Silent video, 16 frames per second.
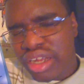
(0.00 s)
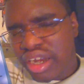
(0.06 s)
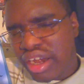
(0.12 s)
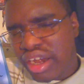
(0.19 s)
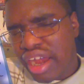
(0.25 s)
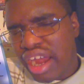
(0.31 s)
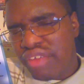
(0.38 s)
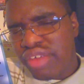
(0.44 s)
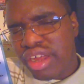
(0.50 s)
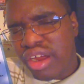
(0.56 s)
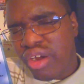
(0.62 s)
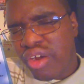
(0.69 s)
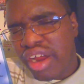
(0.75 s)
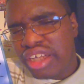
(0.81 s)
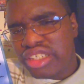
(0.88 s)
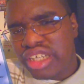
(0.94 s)
Not every
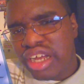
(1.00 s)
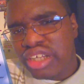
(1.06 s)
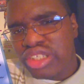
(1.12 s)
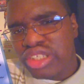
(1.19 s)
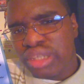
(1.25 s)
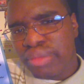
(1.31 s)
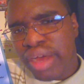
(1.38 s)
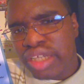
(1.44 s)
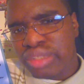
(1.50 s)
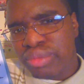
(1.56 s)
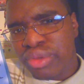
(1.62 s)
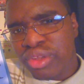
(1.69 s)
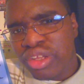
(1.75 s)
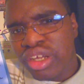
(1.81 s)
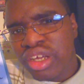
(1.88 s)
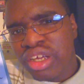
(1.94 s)
car has
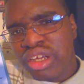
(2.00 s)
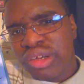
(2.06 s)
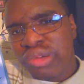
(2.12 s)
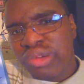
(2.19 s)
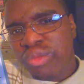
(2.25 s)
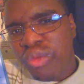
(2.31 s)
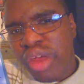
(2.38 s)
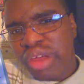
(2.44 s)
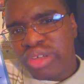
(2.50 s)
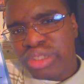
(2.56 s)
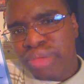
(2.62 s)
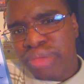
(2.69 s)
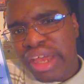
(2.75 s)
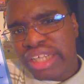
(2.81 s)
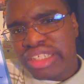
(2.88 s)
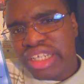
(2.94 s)
customizable wheels,
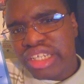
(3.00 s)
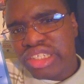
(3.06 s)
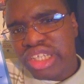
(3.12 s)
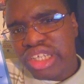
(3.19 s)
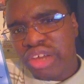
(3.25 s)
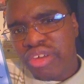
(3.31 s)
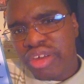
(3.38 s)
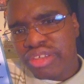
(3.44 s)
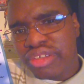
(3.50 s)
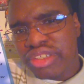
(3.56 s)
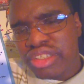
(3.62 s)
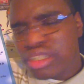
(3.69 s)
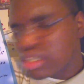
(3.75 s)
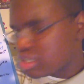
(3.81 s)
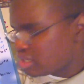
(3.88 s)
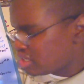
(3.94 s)
paints, and interiors.